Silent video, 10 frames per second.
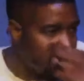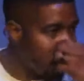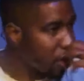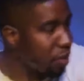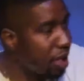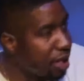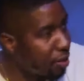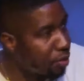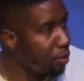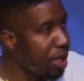Now, here's what we, need,
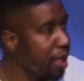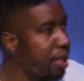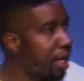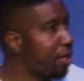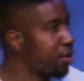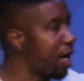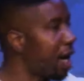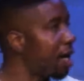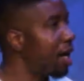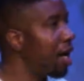what we need to
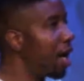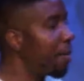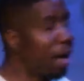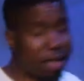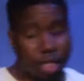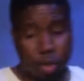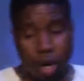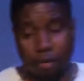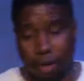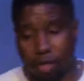understand about these
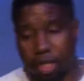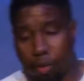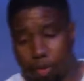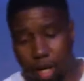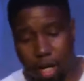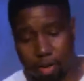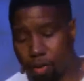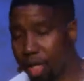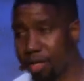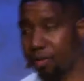12 verses that we've gone through thus